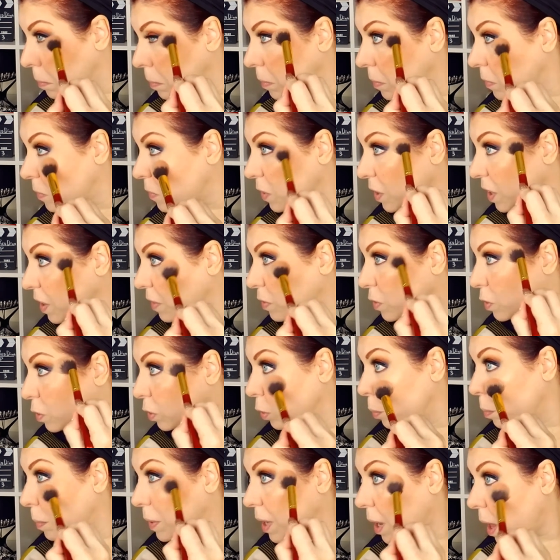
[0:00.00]
it gives you
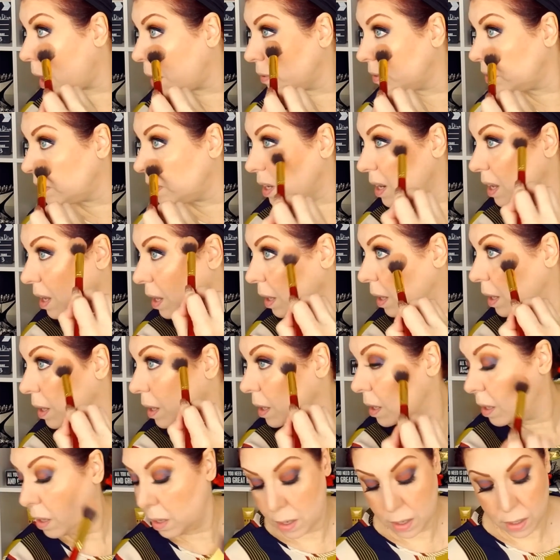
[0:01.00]
luminosity,
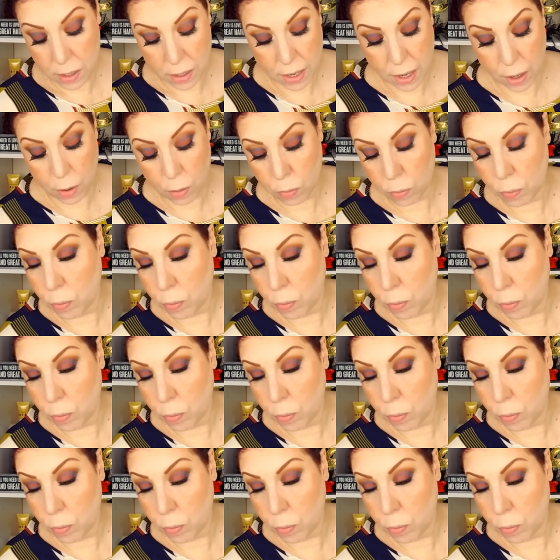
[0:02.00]
like